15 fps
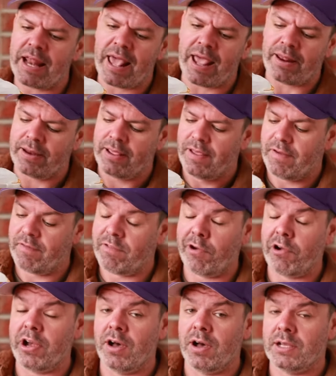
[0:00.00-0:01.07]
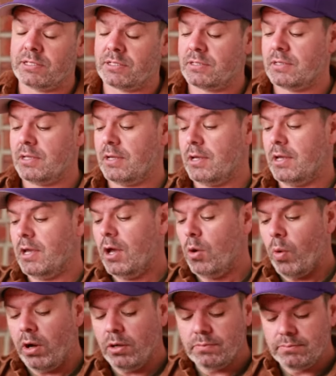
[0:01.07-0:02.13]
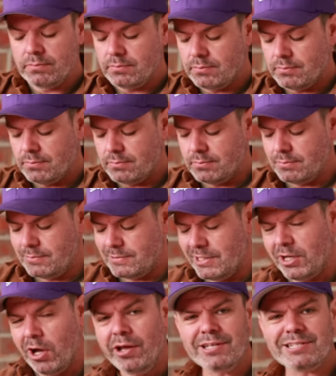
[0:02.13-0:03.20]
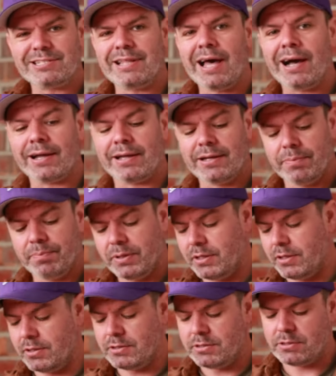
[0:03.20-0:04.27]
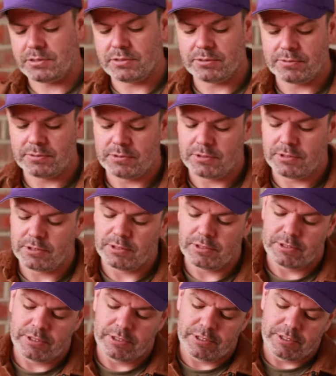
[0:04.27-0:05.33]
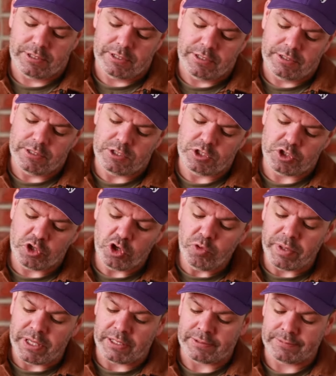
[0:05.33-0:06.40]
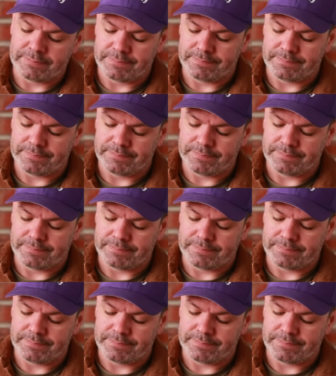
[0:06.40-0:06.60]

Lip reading: that out. Very nice. Well, you're kind of stuck because the tubing